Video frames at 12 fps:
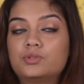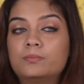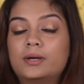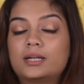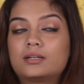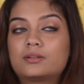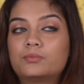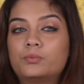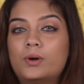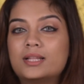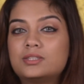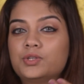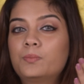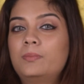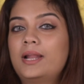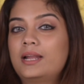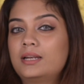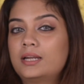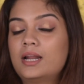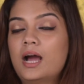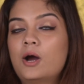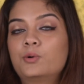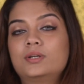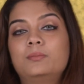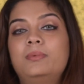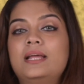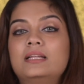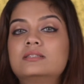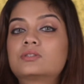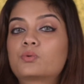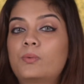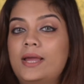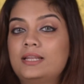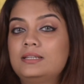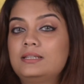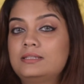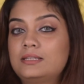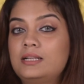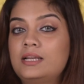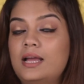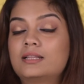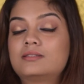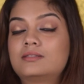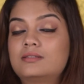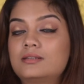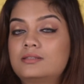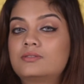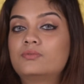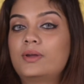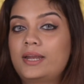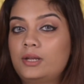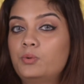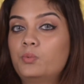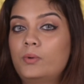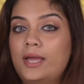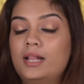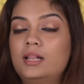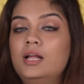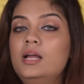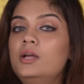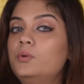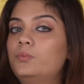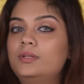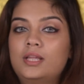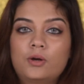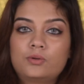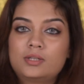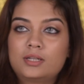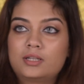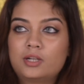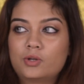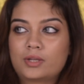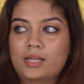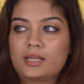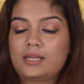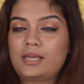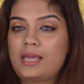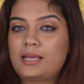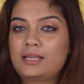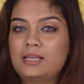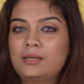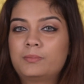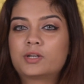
but once you blend it out, it blends quite easily and sits very well without it looking cakey.